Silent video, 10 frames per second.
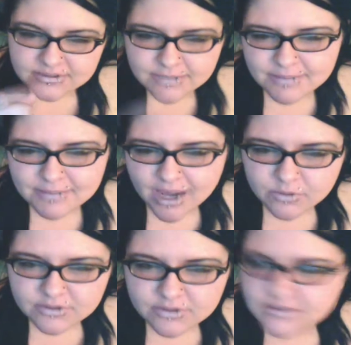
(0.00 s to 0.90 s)
Am I
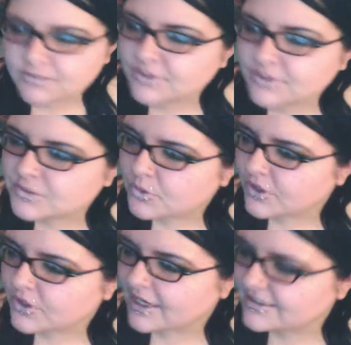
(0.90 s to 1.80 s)
backwards? Where's a
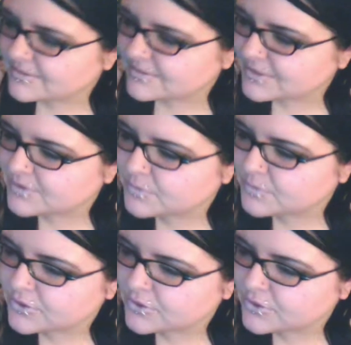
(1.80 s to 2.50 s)
word? I need something with a word.